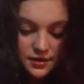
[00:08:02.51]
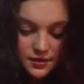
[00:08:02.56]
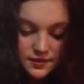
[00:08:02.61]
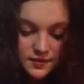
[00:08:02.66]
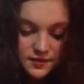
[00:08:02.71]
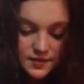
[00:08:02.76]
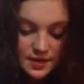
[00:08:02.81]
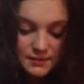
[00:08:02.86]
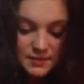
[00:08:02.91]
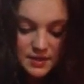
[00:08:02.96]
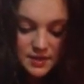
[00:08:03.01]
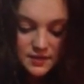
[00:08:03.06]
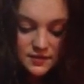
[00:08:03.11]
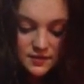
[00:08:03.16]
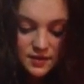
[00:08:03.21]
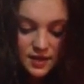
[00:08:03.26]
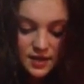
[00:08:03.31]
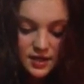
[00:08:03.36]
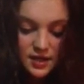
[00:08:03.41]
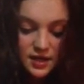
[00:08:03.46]
So that means,
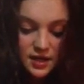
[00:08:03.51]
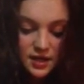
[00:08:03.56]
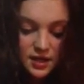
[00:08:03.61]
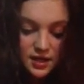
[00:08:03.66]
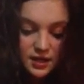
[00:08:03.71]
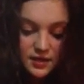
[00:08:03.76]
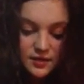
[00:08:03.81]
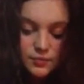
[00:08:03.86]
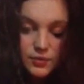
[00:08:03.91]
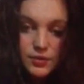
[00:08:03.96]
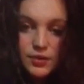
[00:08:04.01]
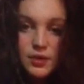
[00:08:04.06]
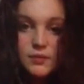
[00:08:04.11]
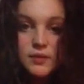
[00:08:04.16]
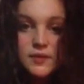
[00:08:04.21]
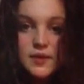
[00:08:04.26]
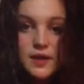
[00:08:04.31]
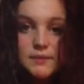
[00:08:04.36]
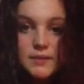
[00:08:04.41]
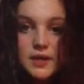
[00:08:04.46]
like, really
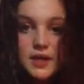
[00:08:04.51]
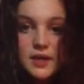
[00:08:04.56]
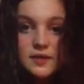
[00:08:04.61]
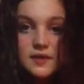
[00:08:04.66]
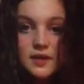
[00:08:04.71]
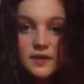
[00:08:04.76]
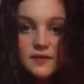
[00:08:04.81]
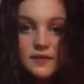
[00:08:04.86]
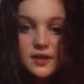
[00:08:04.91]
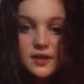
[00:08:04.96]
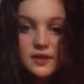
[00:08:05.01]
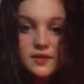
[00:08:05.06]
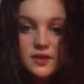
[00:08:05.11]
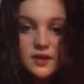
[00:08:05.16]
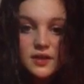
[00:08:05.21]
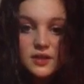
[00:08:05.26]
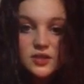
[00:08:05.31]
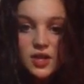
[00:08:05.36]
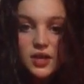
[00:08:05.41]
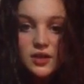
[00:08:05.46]
what that means, I it's,
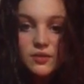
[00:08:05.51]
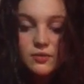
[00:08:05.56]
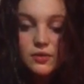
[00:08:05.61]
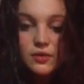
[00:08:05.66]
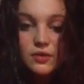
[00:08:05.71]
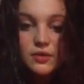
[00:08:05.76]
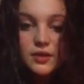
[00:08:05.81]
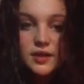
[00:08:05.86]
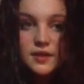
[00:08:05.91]
like, general,